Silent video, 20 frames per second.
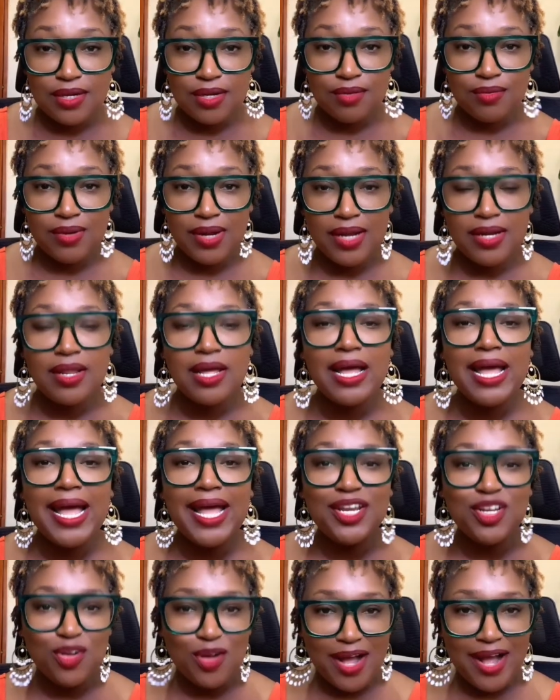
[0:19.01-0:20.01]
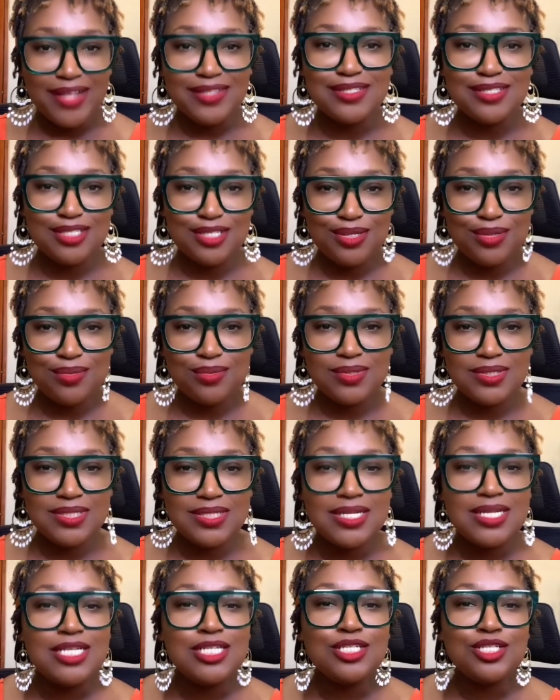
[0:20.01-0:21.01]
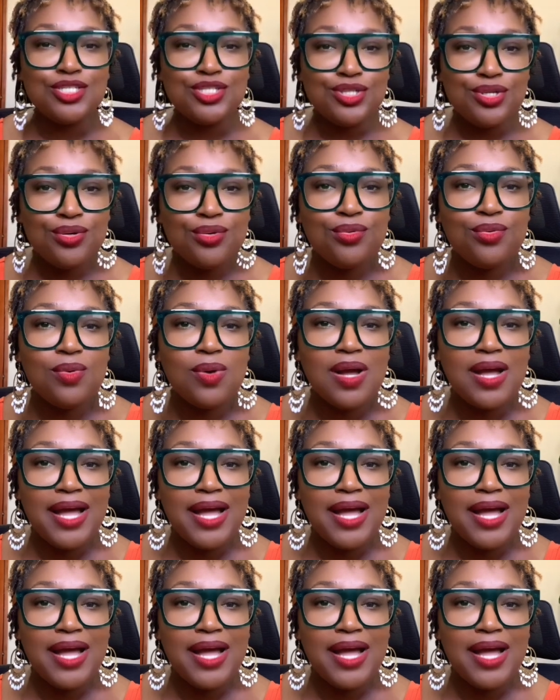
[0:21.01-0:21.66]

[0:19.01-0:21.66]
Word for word: right, and your attitudes to